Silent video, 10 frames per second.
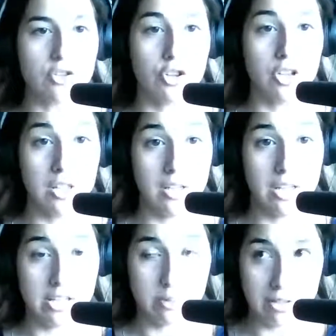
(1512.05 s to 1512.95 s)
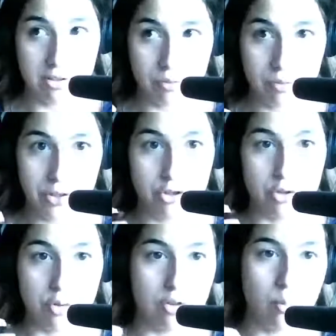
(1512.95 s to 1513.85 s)
or he expects the reader to
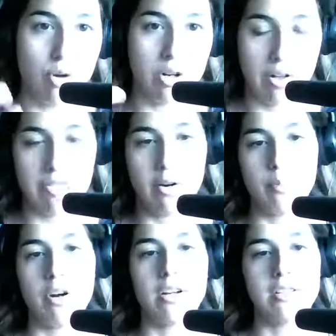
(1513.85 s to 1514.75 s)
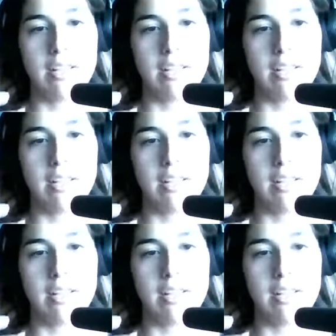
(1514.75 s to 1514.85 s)
do some work on their part to